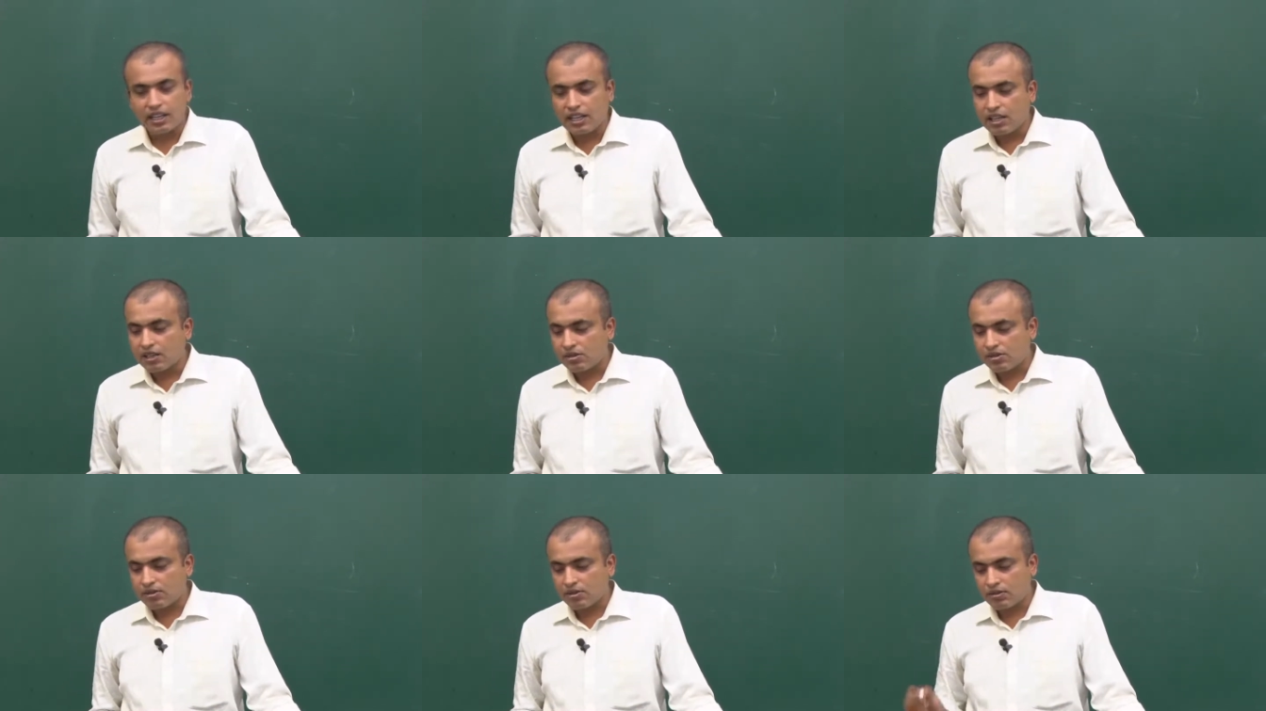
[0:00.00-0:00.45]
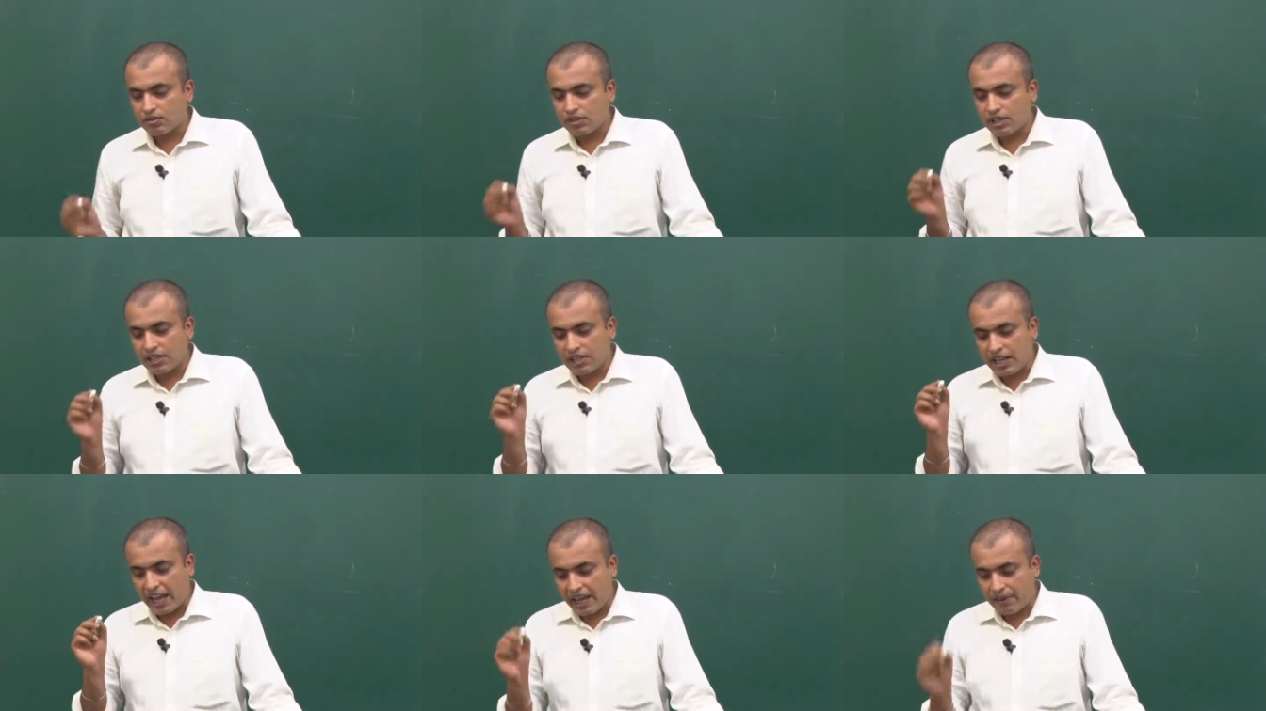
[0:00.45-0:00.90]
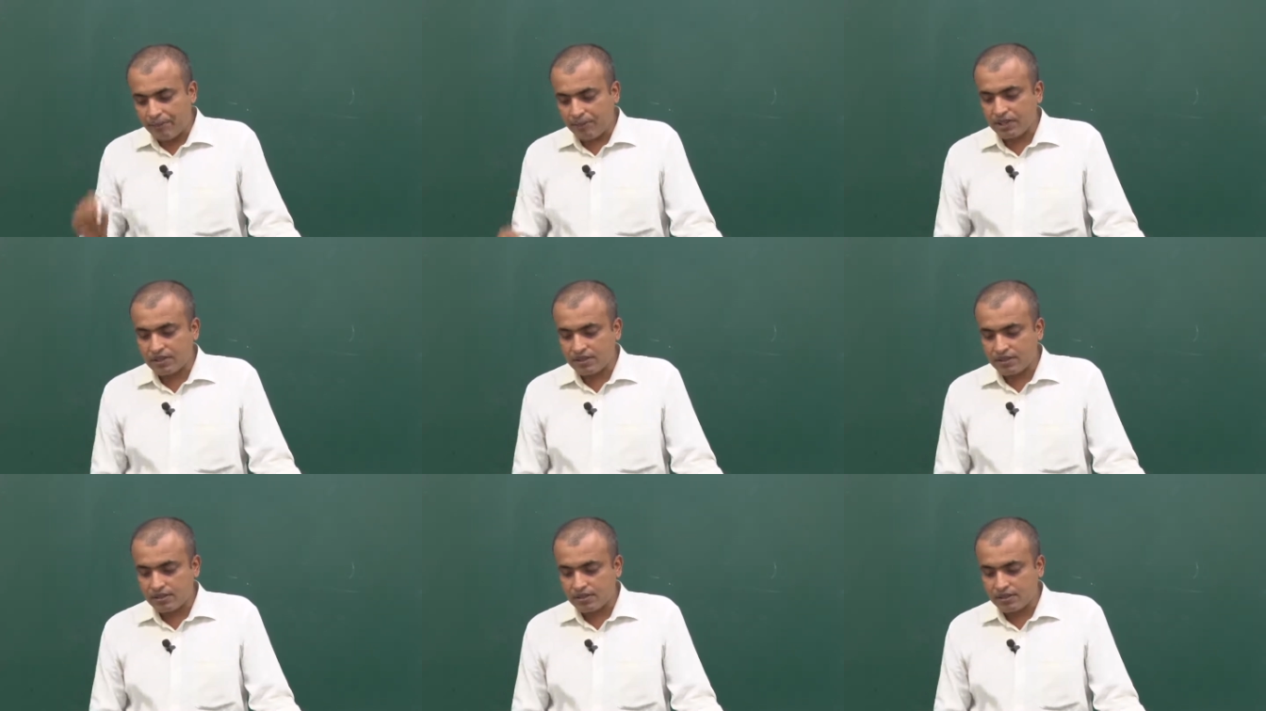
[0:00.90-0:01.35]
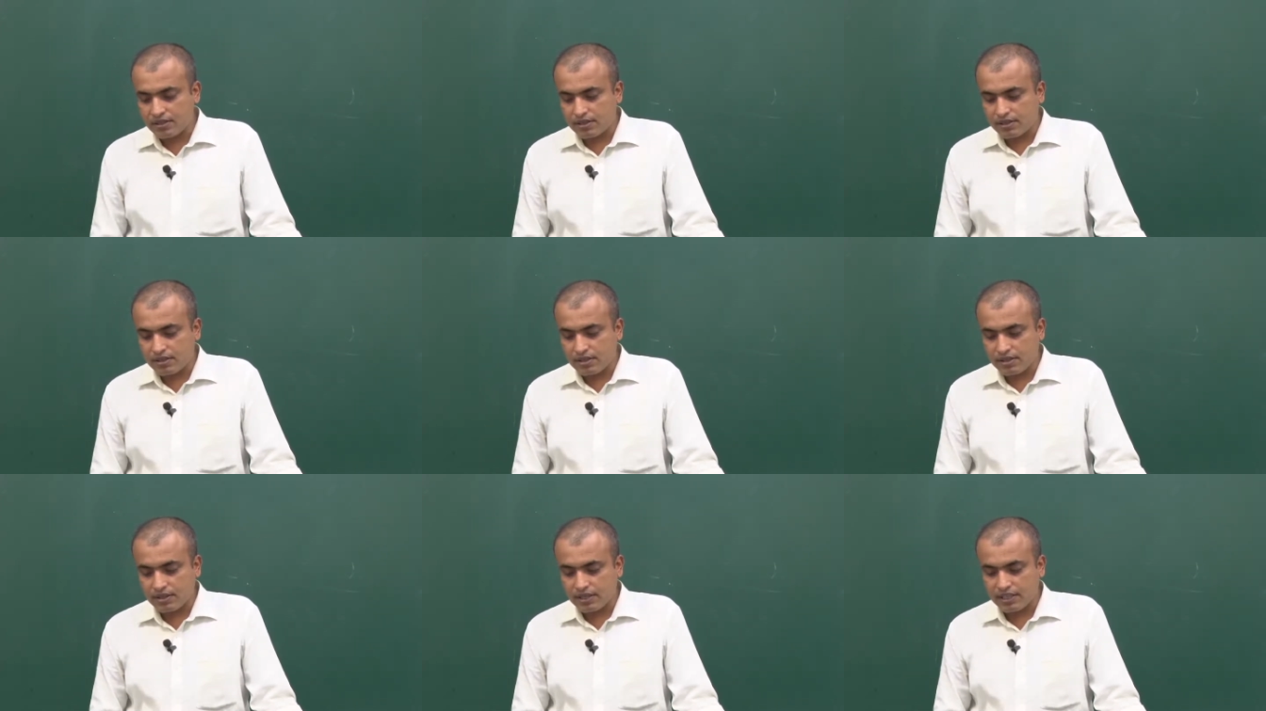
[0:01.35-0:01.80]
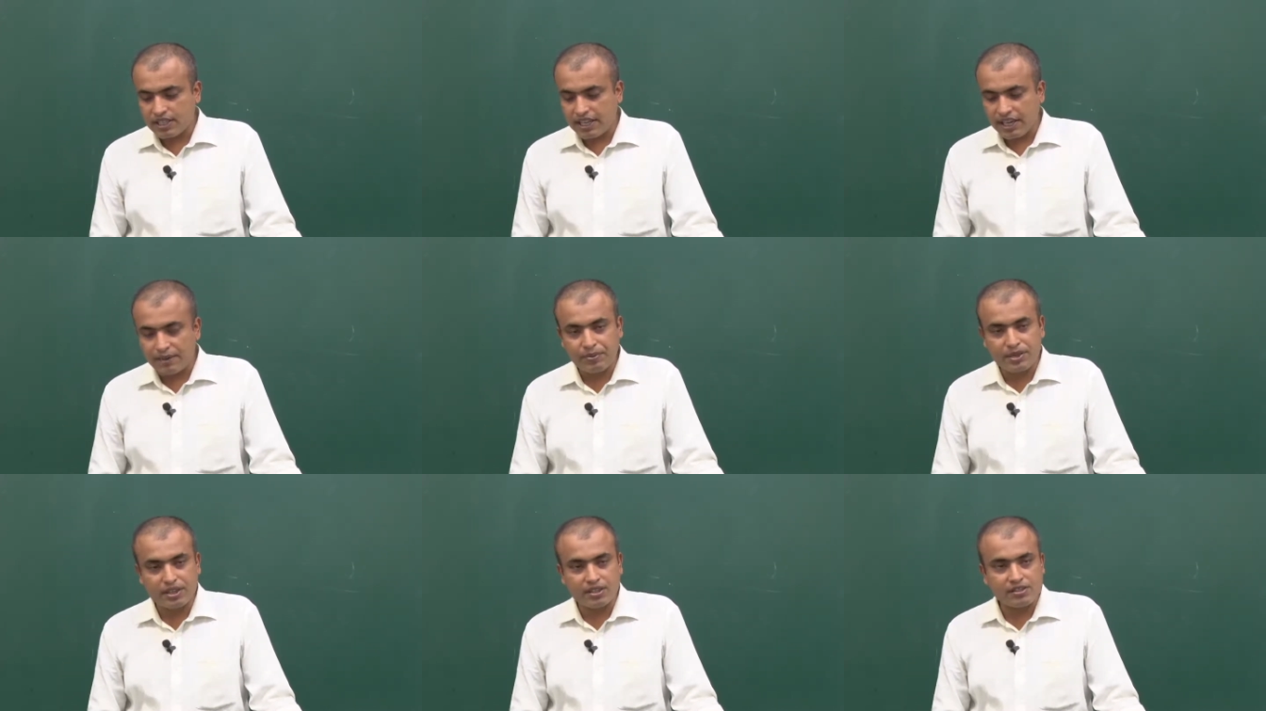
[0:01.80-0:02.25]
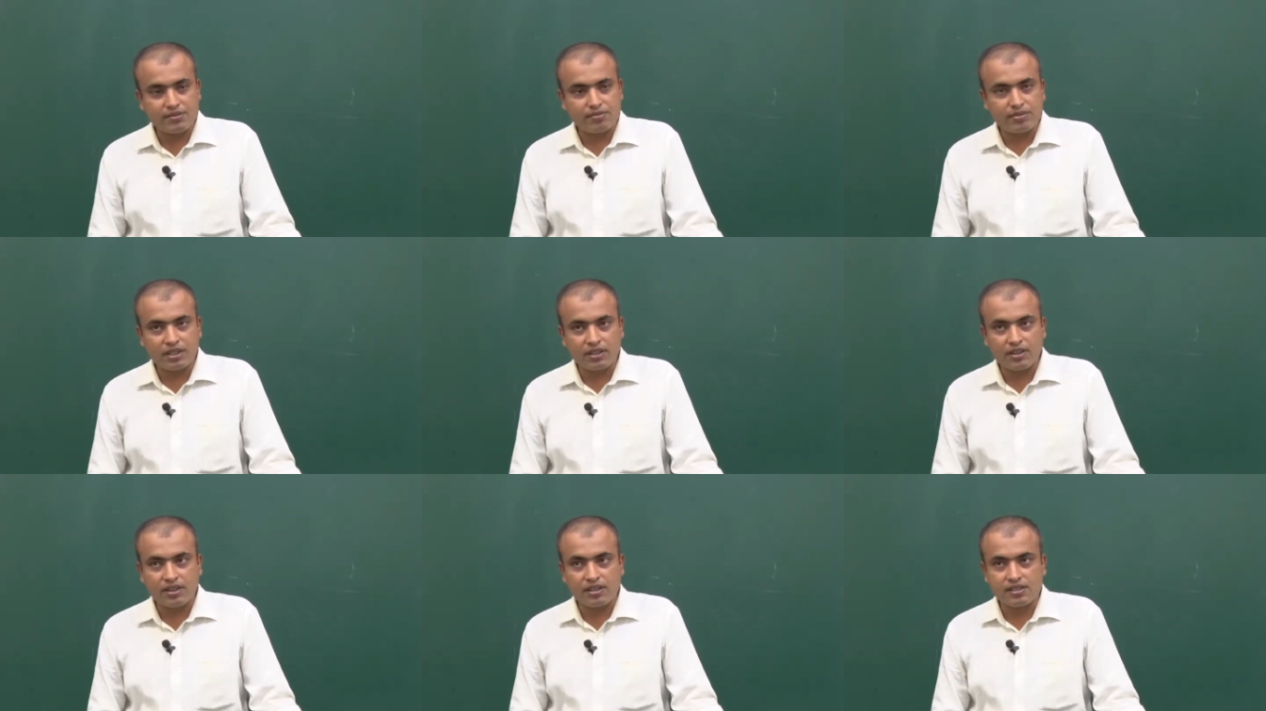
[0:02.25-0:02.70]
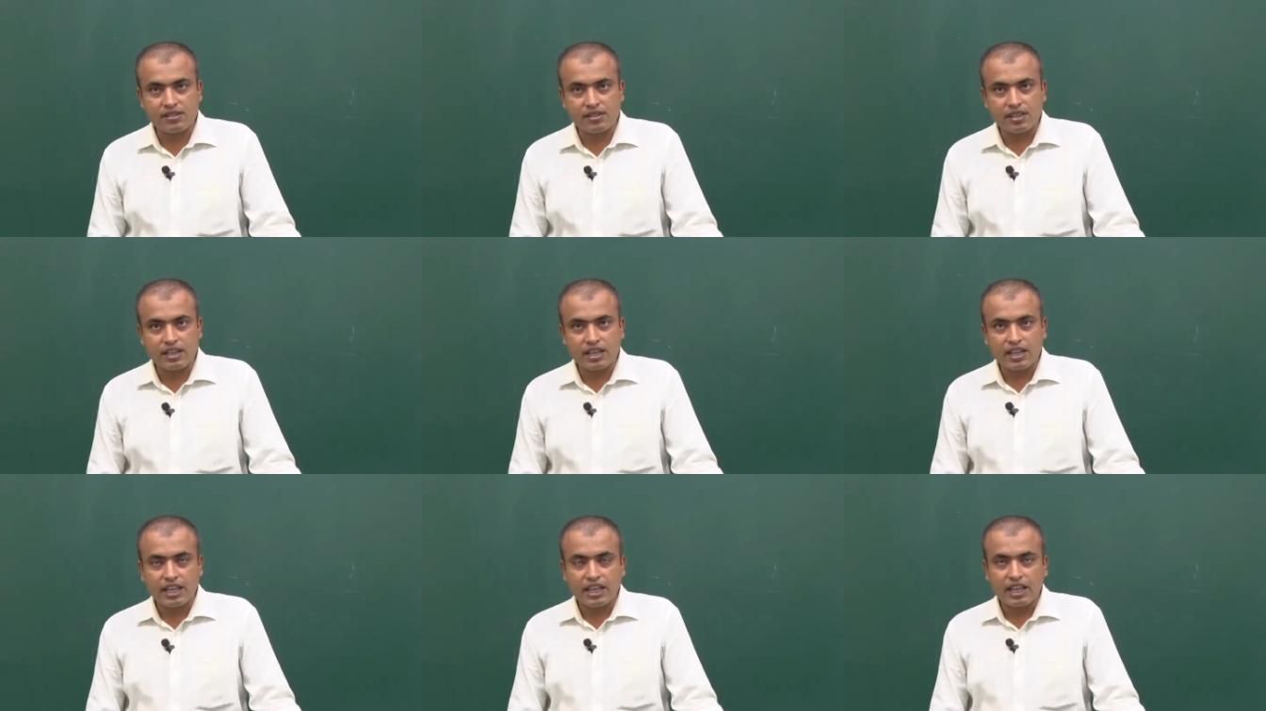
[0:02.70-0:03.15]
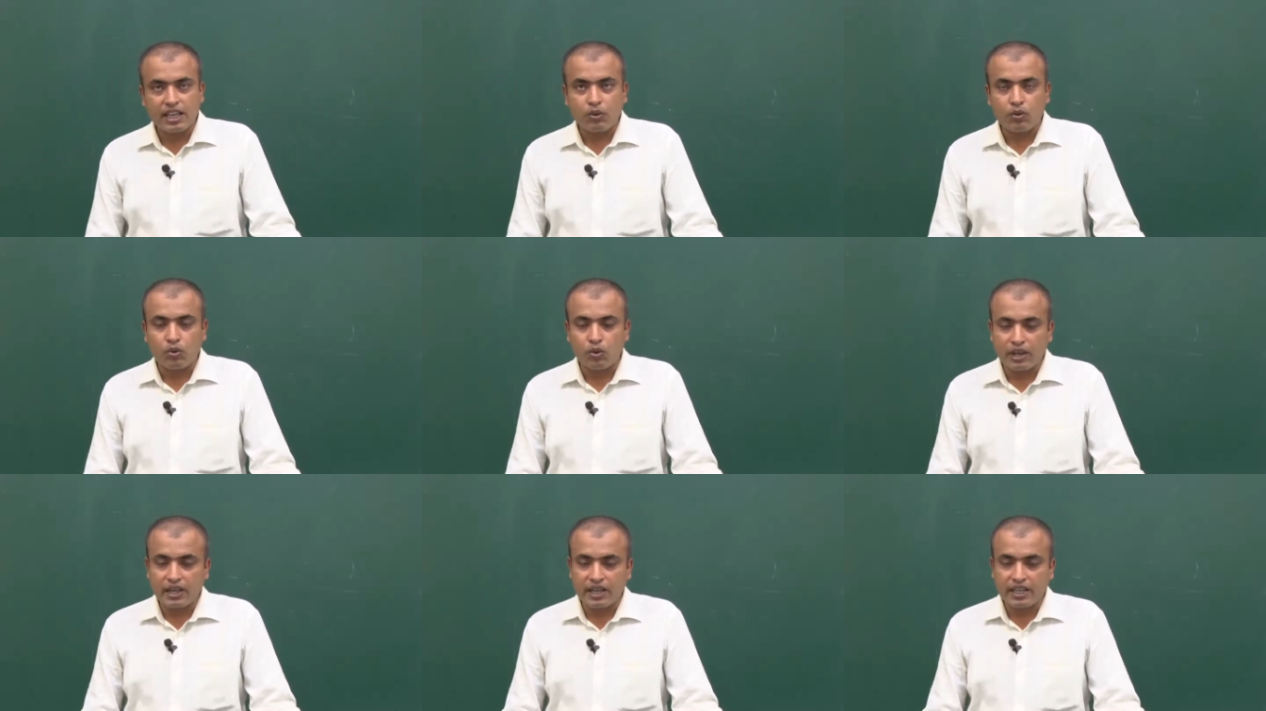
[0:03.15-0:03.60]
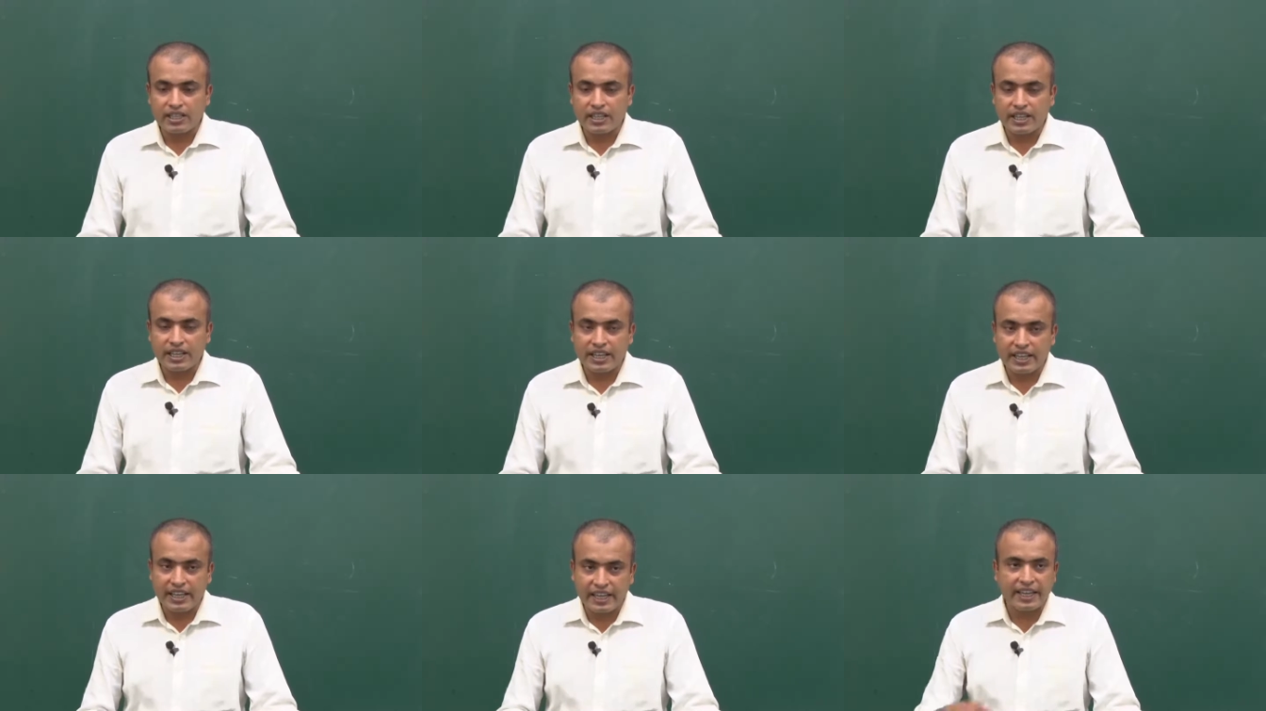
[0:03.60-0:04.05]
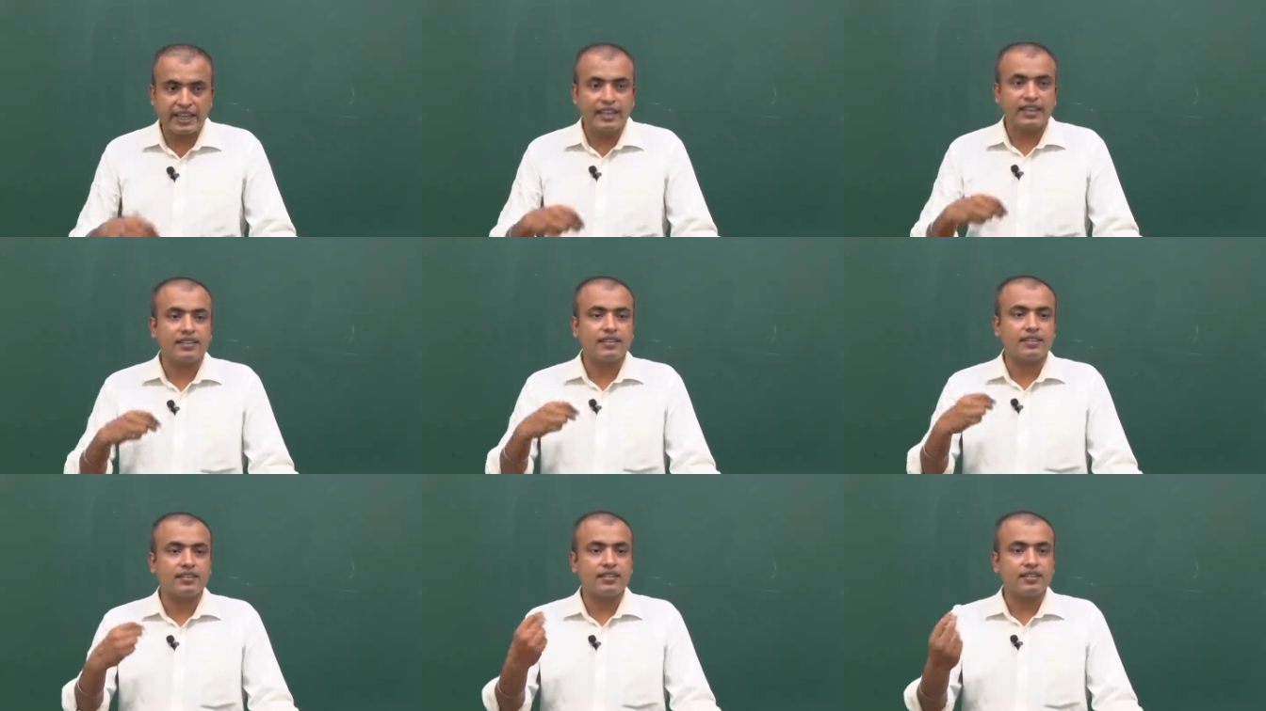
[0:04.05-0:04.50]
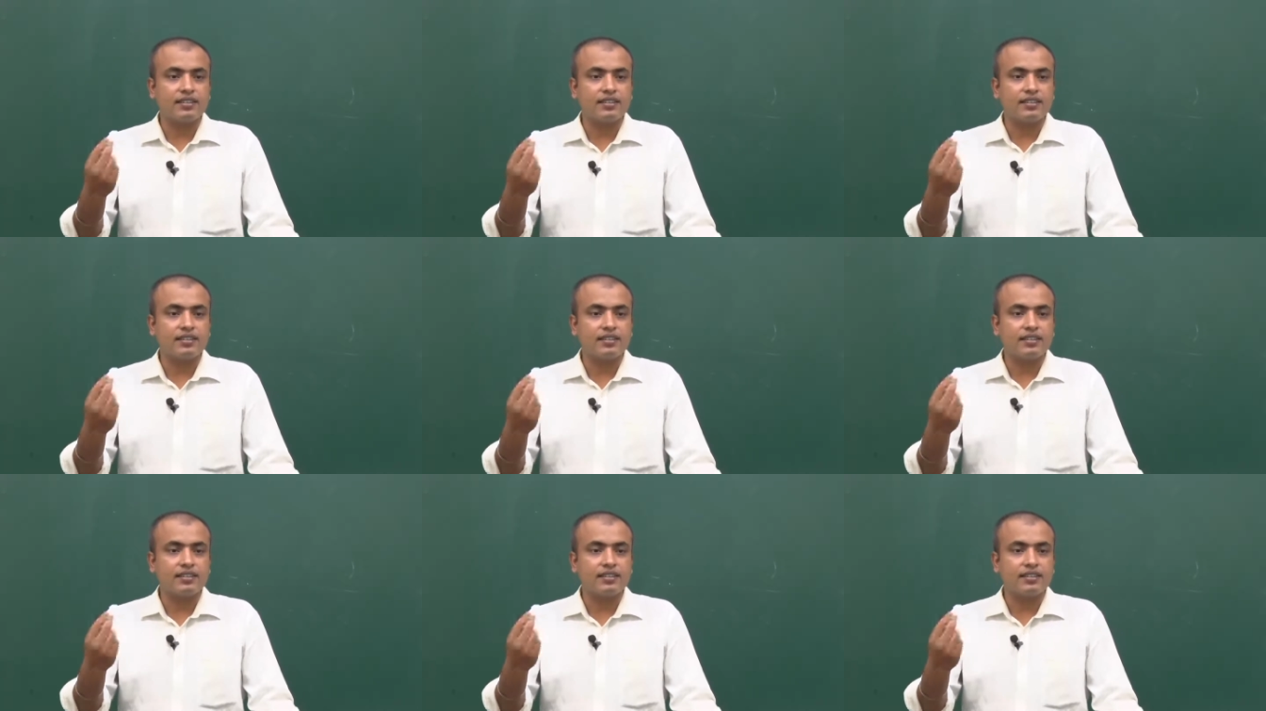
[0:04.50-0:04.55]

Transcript: So it happens because when it again